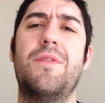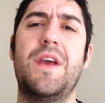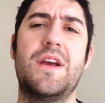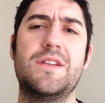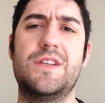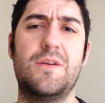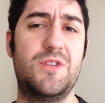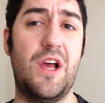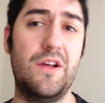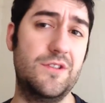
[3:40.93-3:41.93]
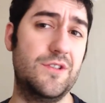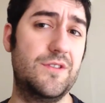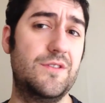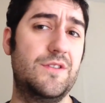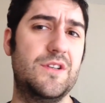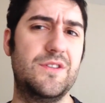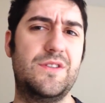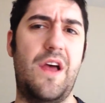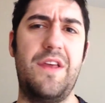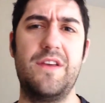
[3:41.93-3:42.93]
think I can set up challenges, because
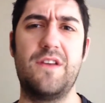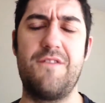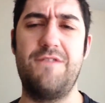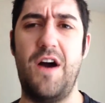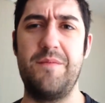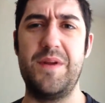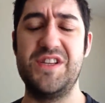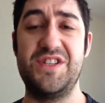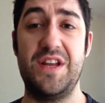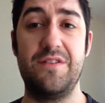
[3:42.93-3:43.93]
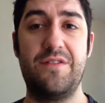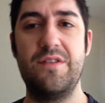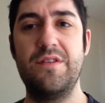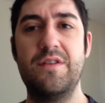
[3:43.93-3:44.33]
I think it's like 5-minute stints.